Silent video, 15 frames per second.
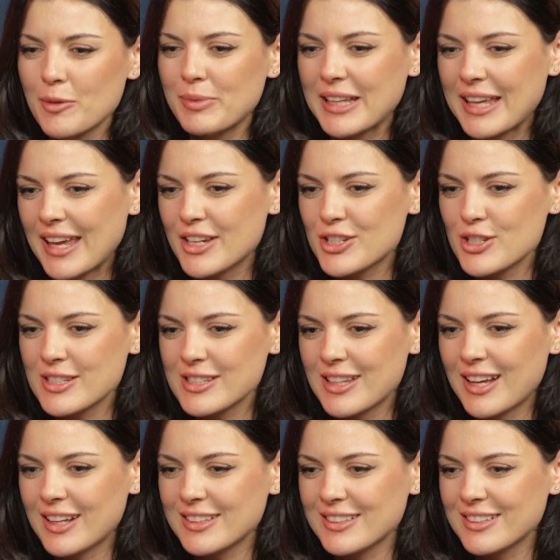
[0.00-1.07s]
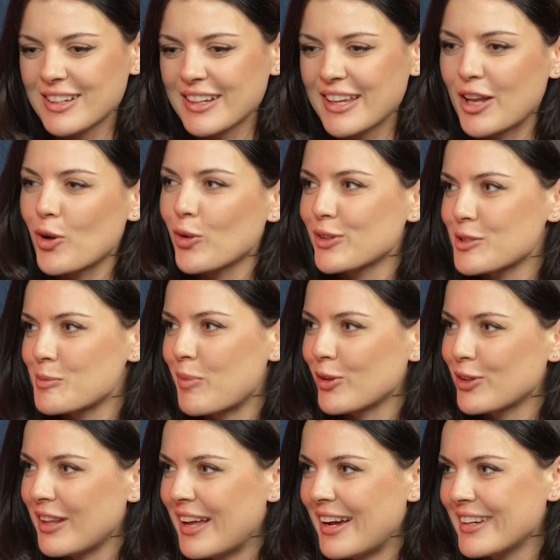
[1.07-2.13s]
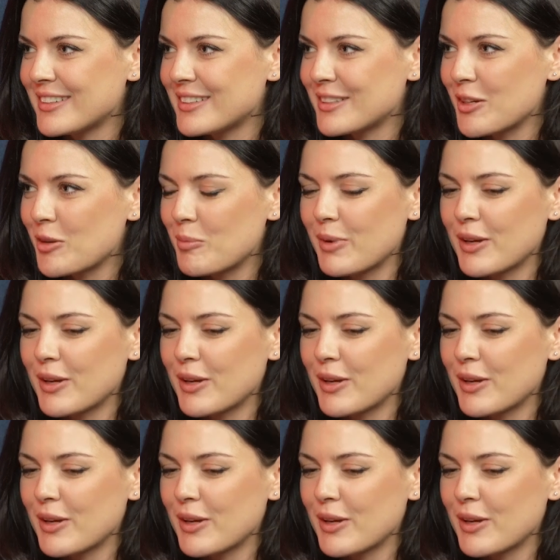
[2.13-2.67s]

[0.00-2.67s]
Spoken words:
the applications that get all the spotlight,